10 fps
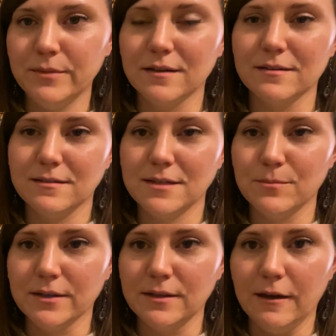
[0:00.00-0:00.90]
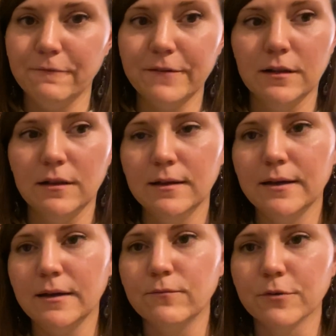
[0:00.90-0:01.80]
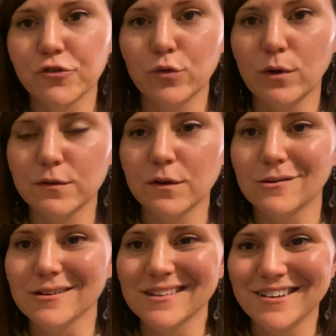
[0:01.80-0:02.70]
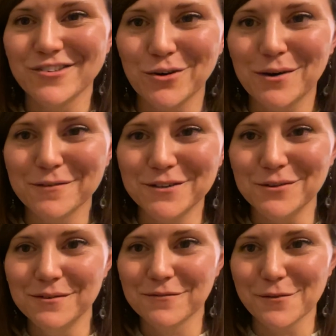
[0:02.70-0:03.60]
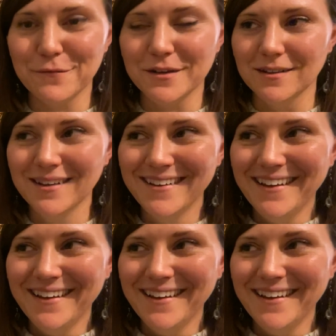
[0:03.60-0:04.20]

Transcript: because it's typically a fiddle um, virtuoso or like a show-off tune for the fiddle,